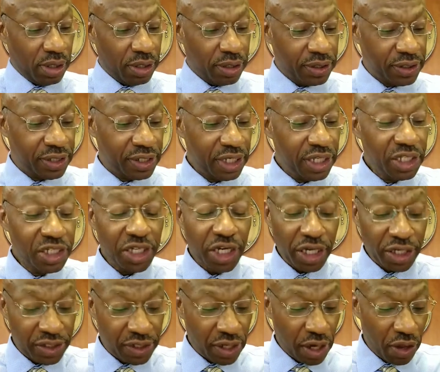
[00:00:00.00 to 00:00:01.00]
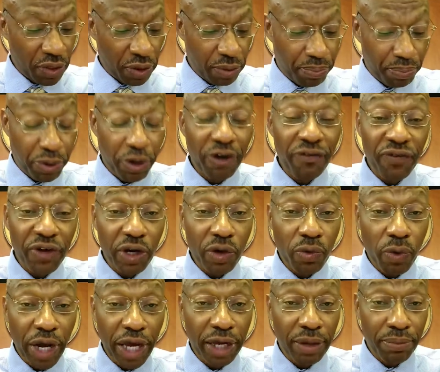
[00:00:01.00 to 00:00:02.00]
CJ saw the perfect
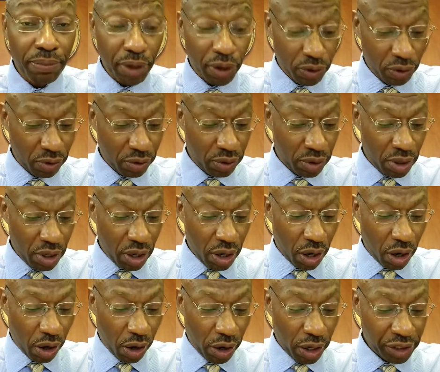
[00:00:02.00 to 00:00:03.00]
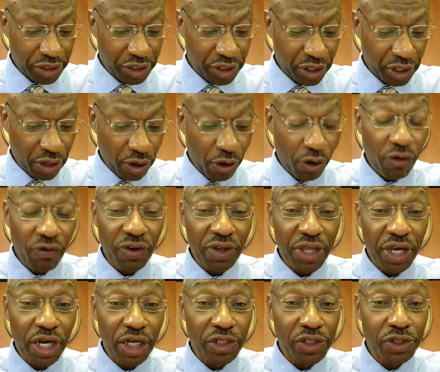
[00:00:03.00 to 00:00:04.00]
rainbow arching over
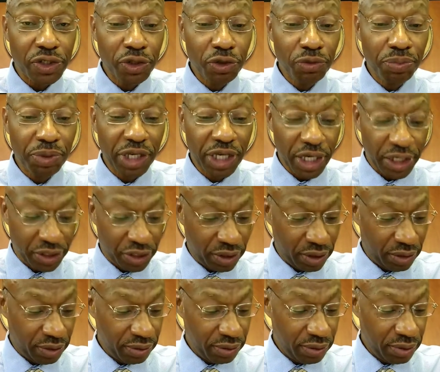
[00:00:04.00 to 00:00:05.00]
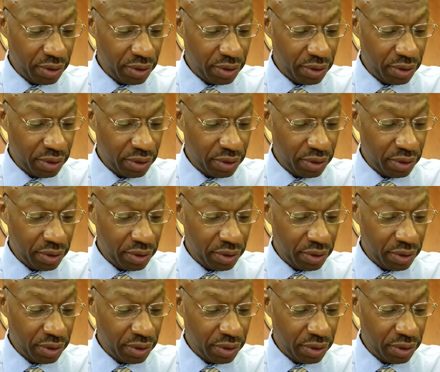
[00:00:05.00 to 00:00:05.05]
their soup kitchen.